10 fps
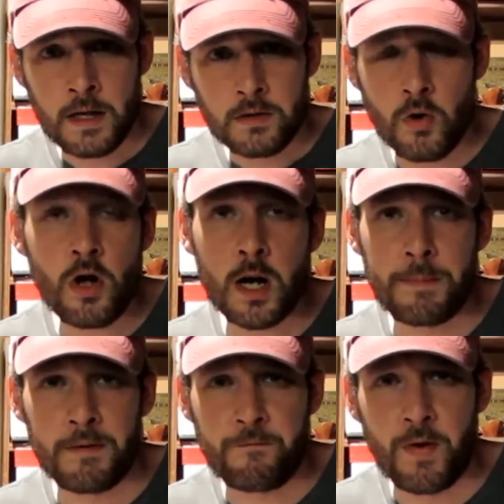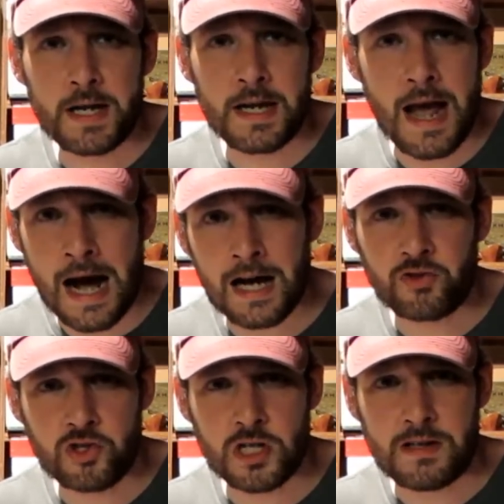Don't hook up a fucking
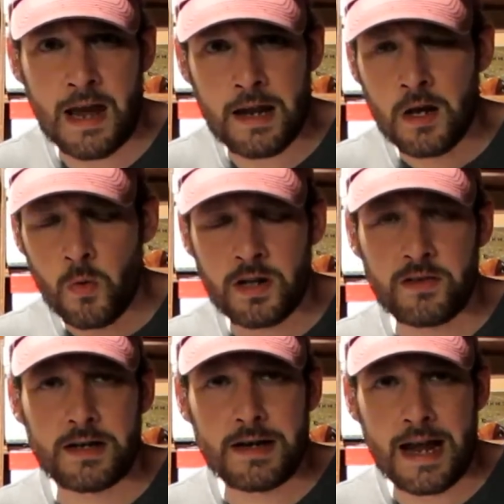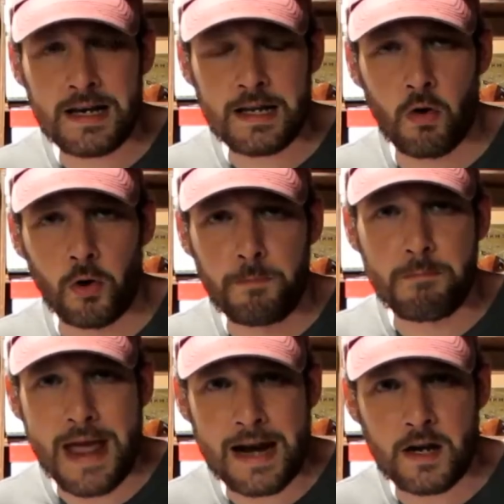oxygen tank. What is it, a 90-year-old
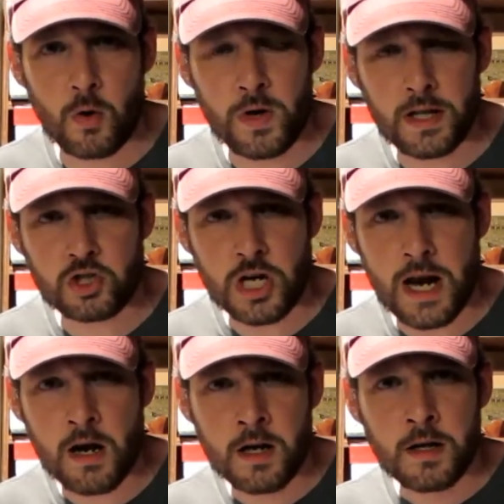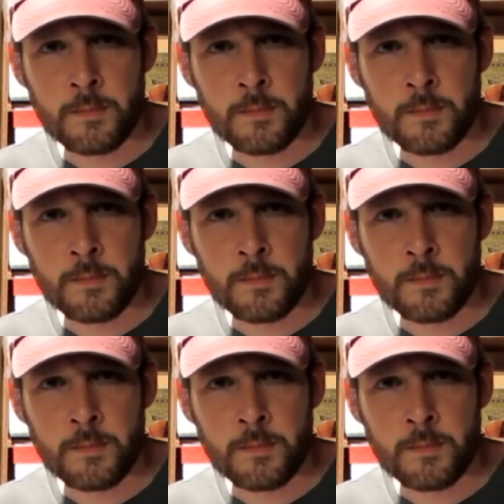man in a wheelchair?